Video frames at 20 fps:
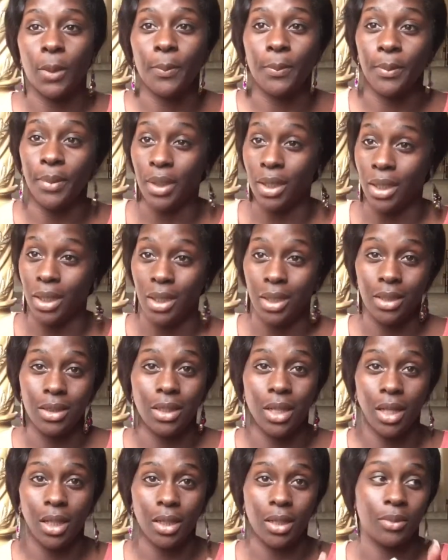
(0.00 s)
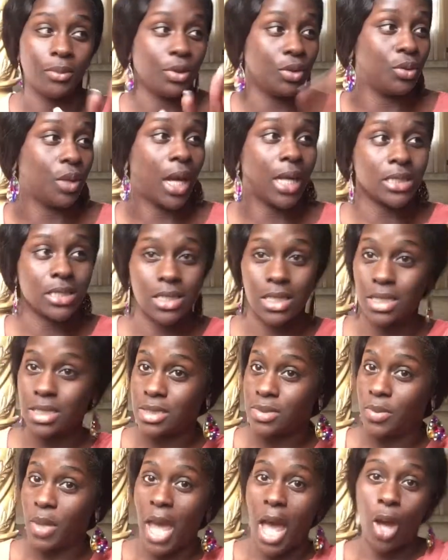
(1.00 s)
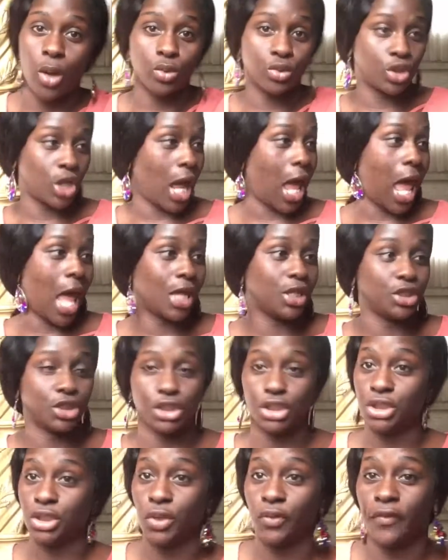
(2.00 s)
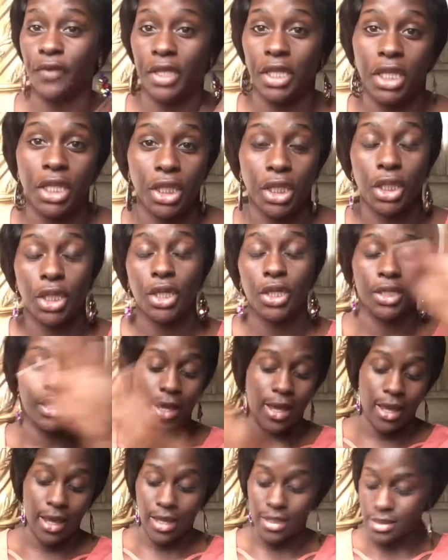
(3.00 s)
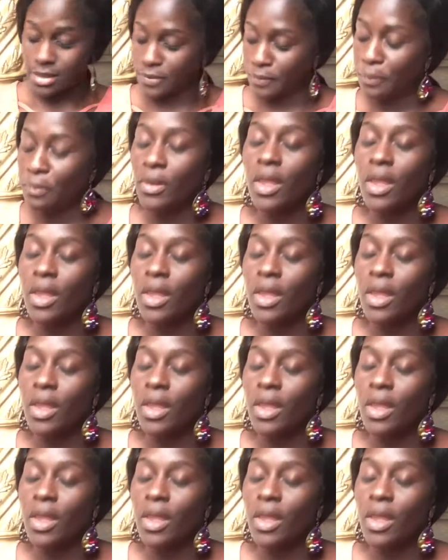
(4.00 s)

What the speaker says: But you guys will get some couch action over here. Yes.